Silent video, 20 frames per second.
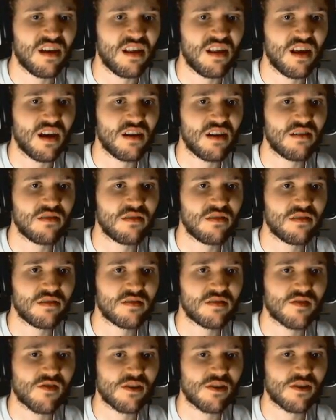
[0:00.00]
Hello?
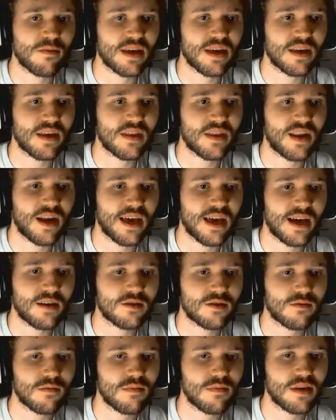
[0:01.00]
Is there anybody in the
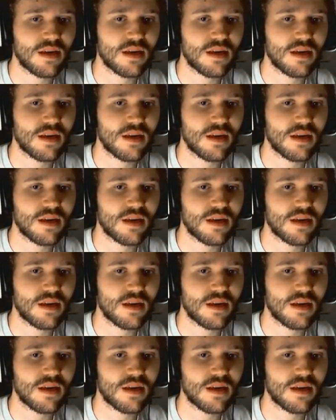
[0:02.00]
lighthouse with